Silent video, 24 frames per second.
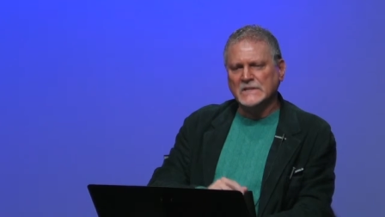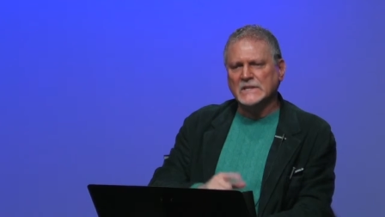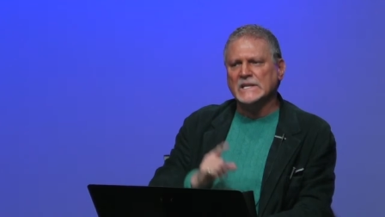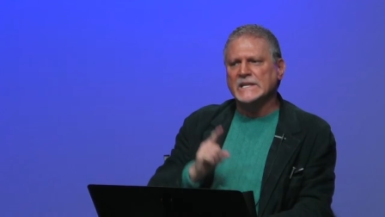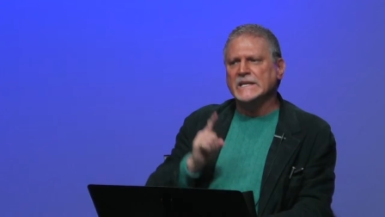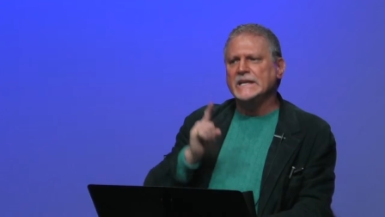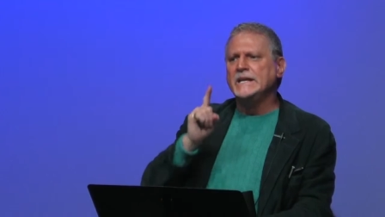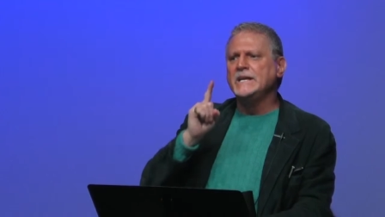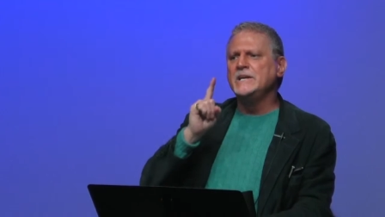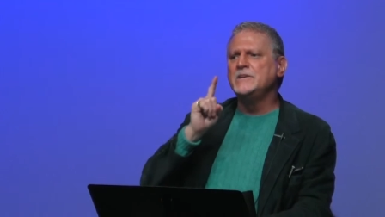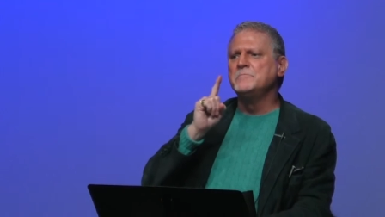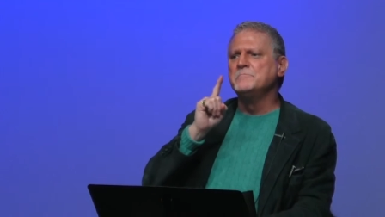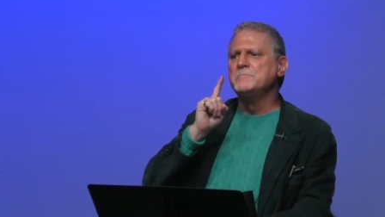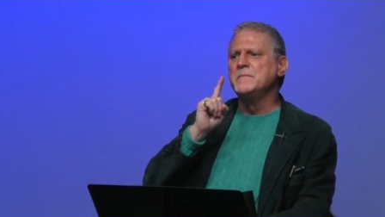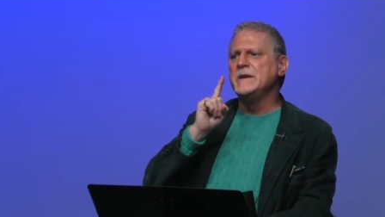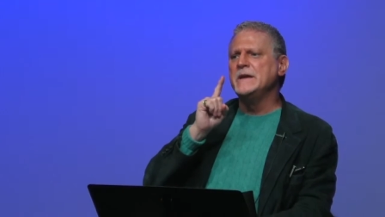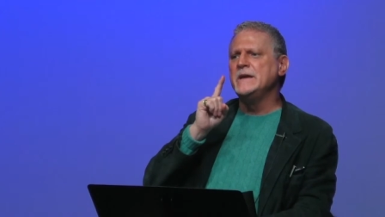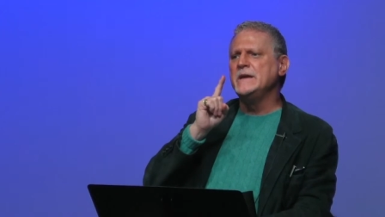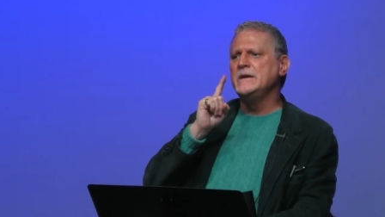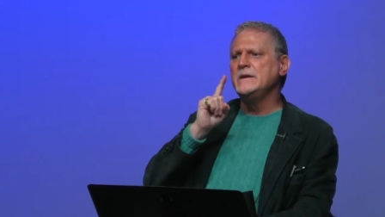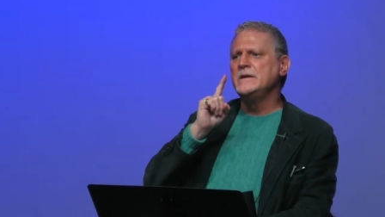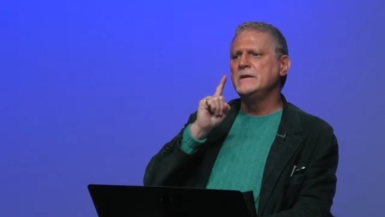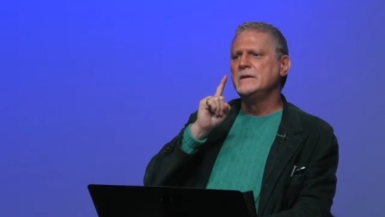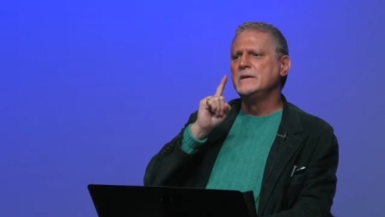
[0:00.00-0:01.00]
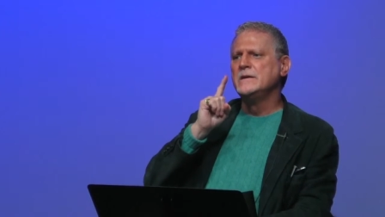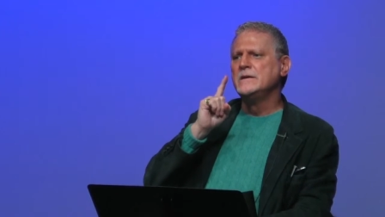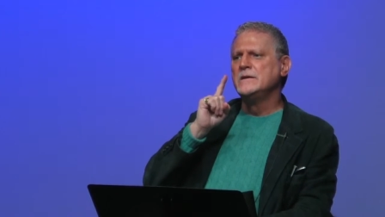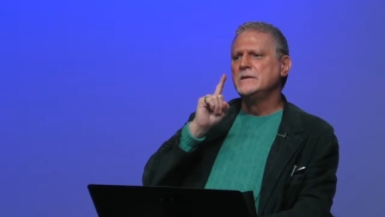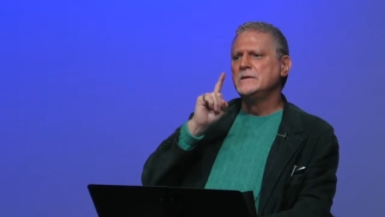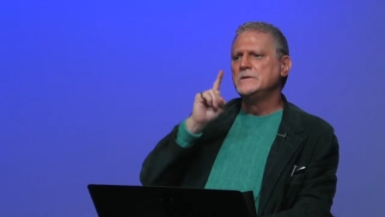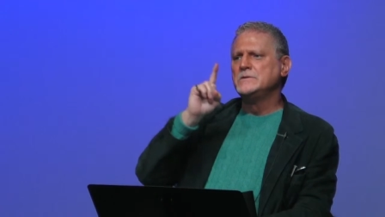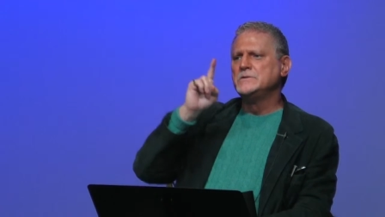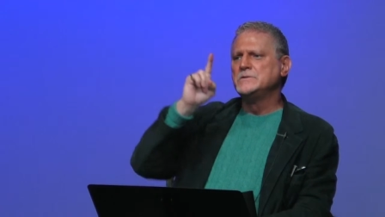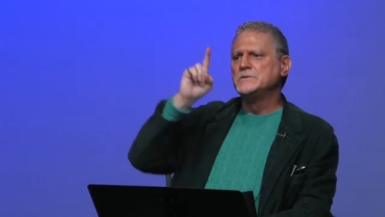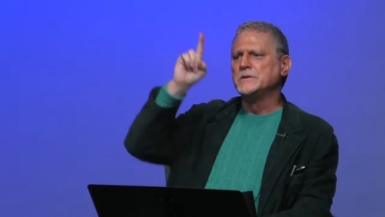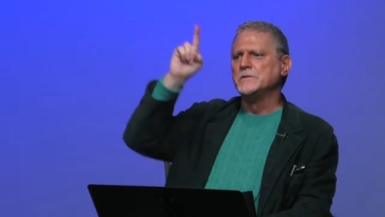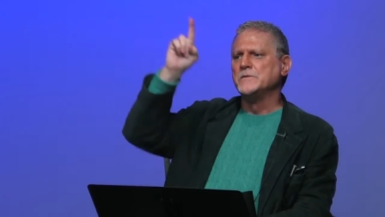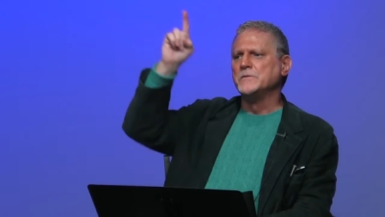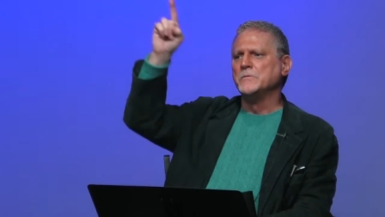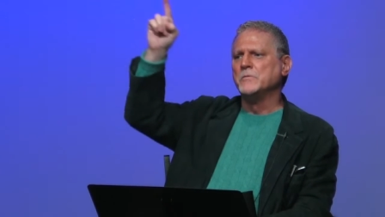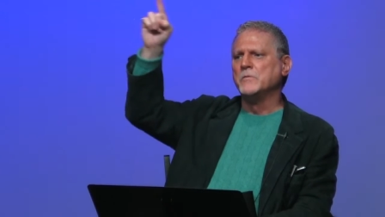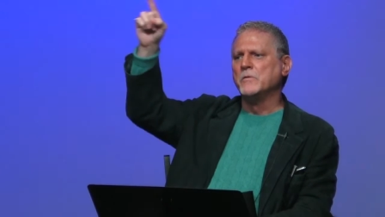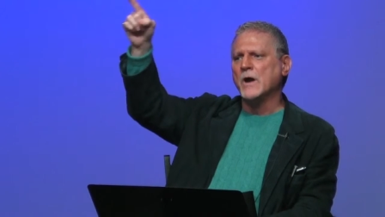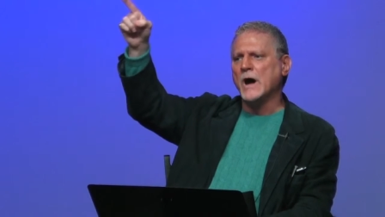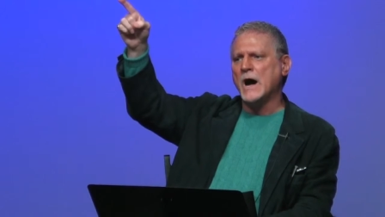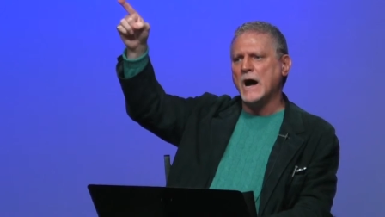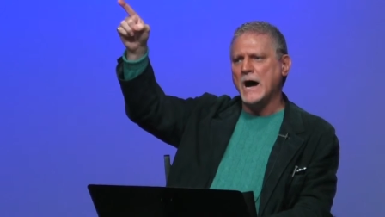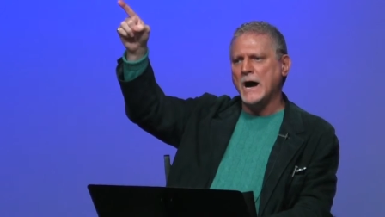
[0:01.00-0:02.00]
Lead me to the
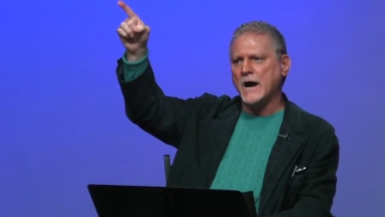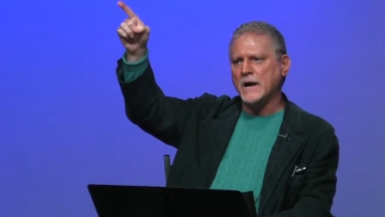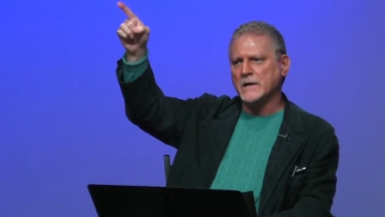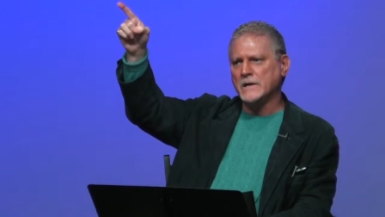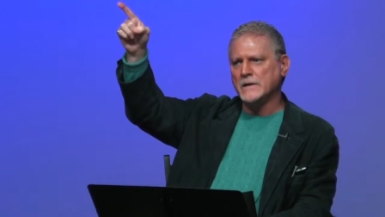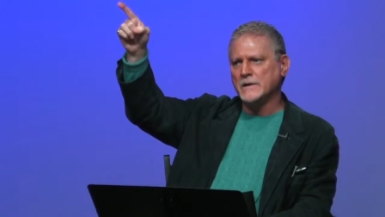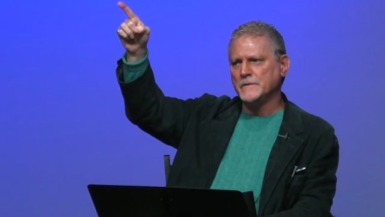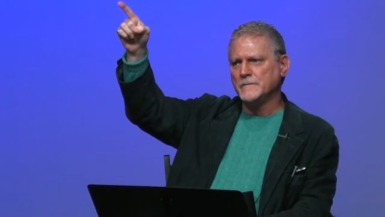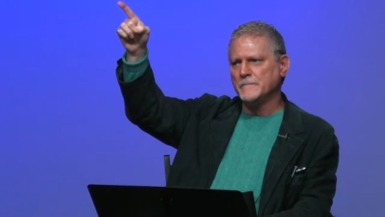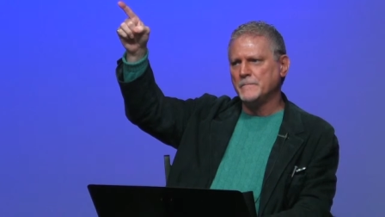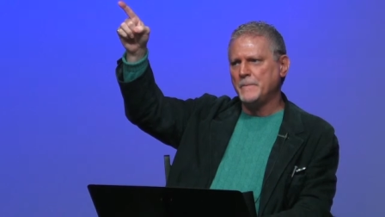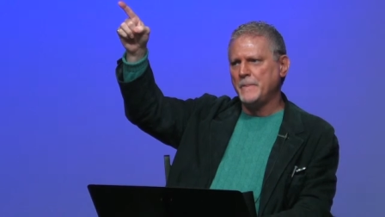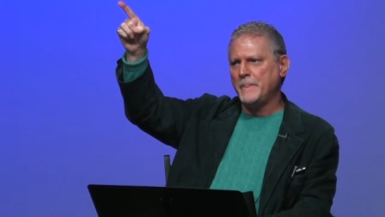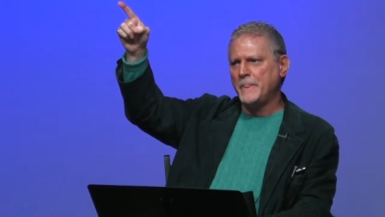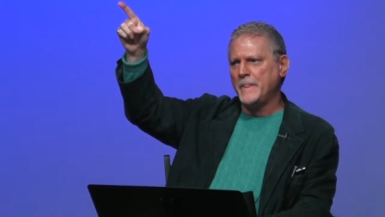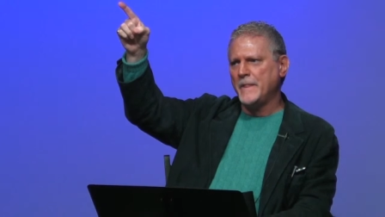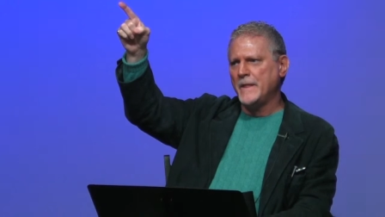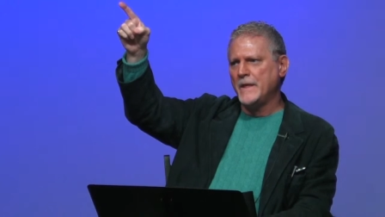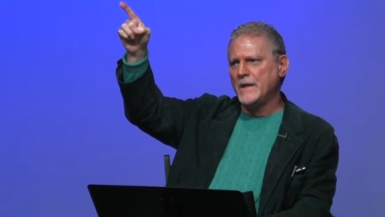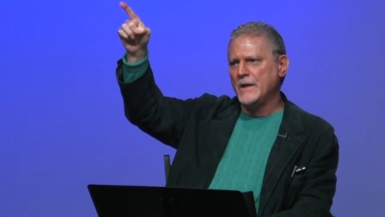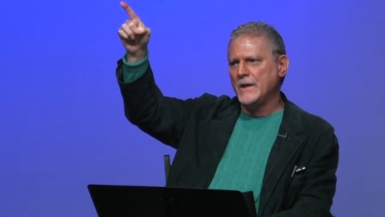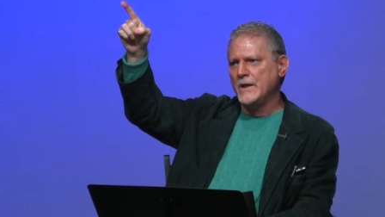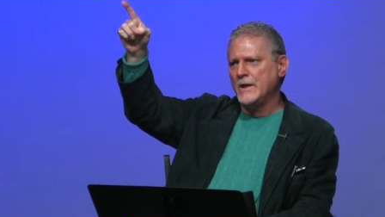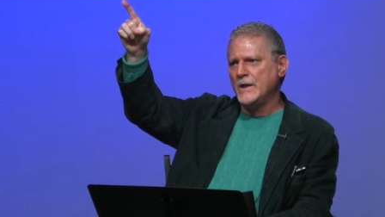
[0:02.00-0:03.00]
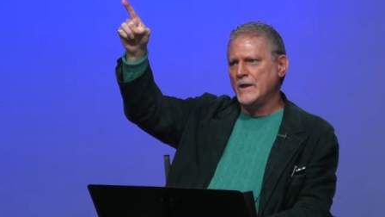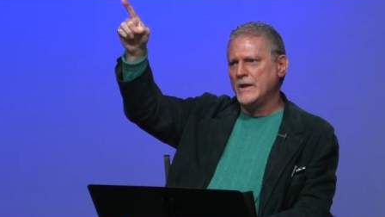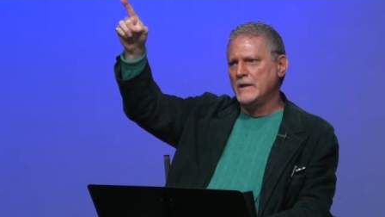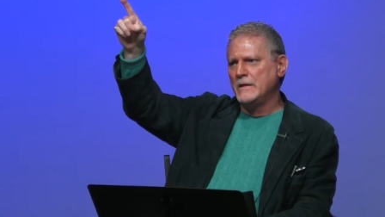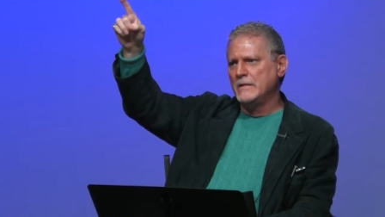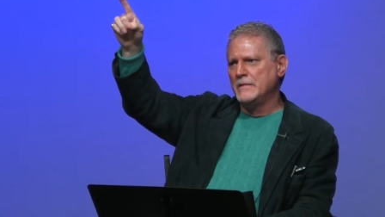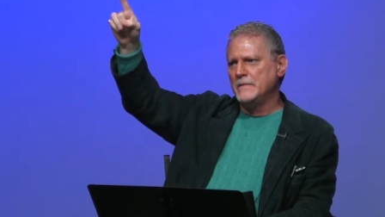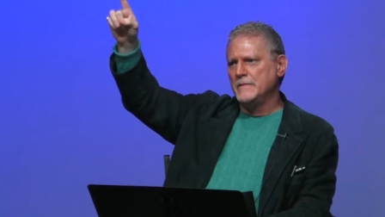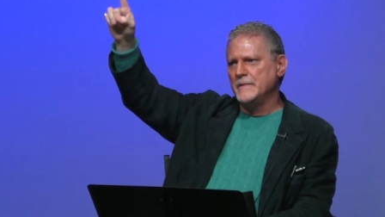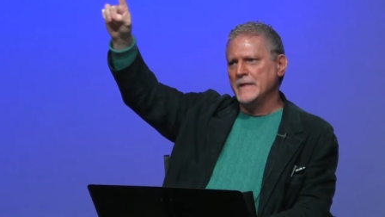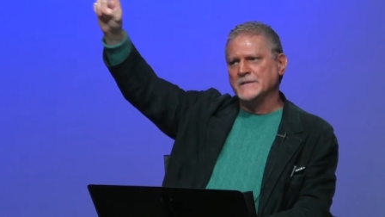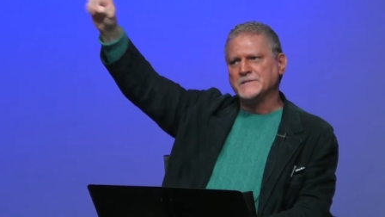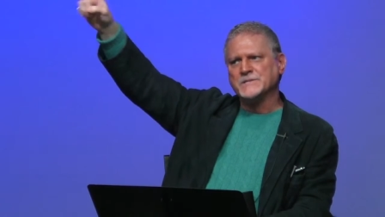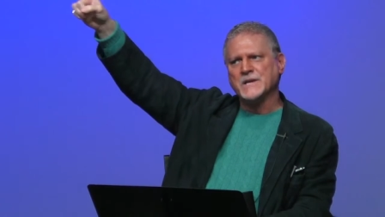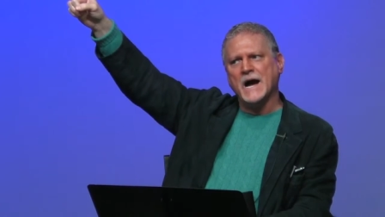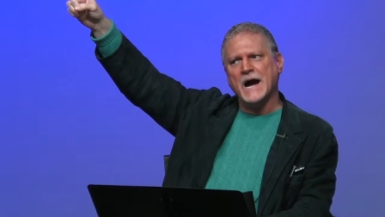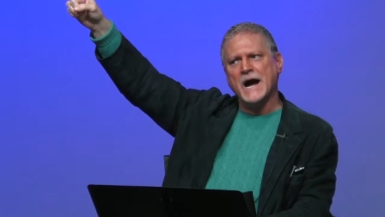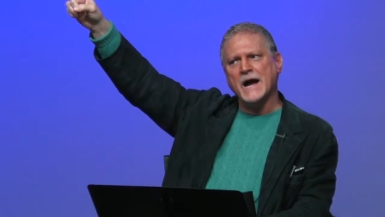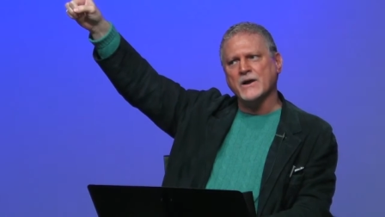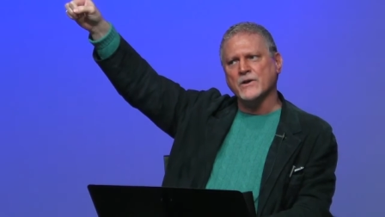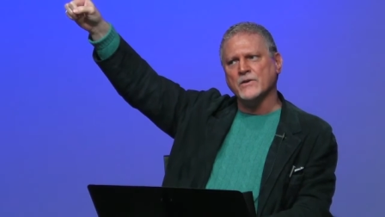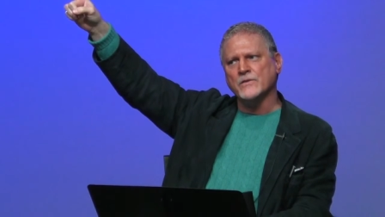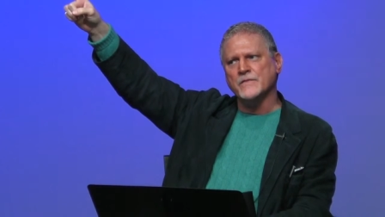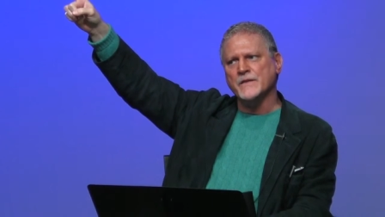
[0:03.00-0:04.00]
rock that's
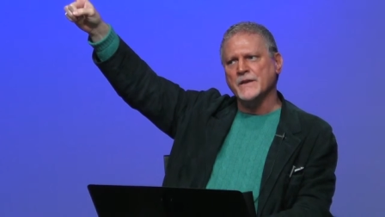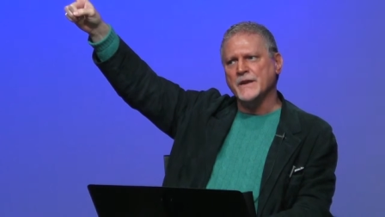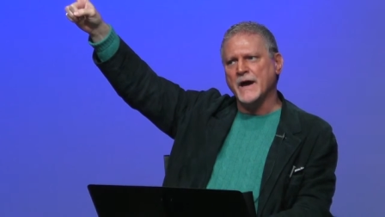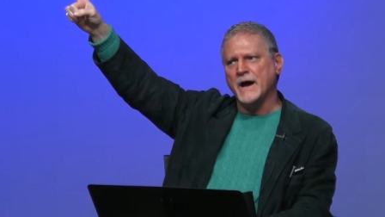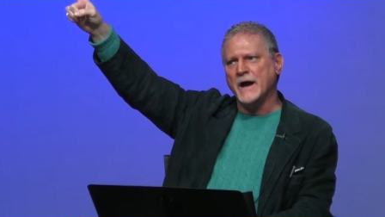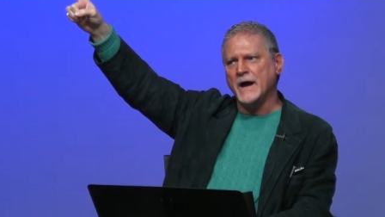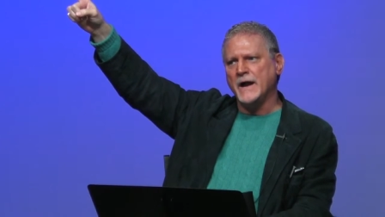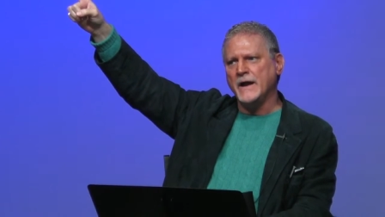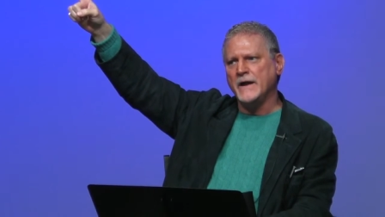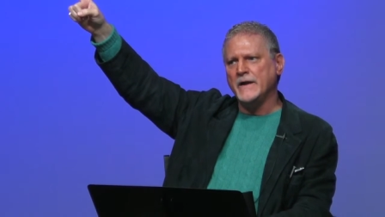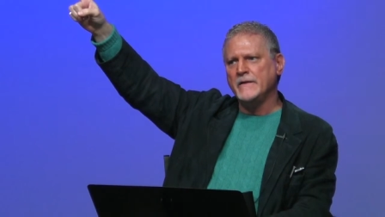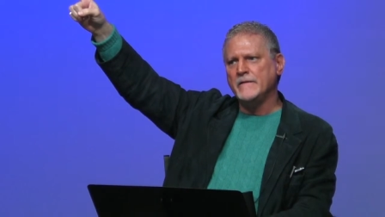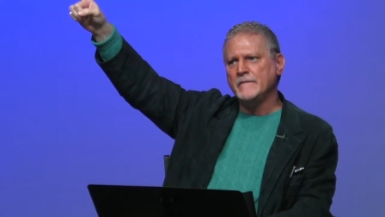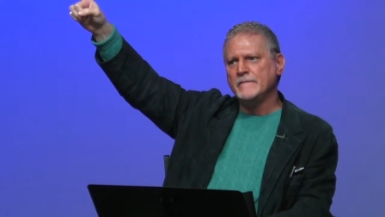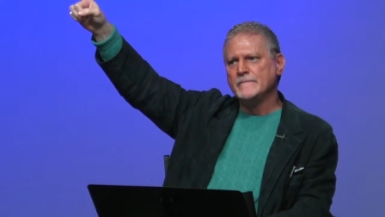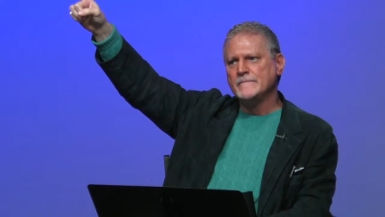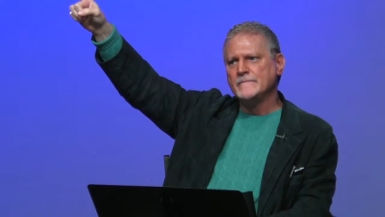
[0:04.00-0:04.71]
higher than I.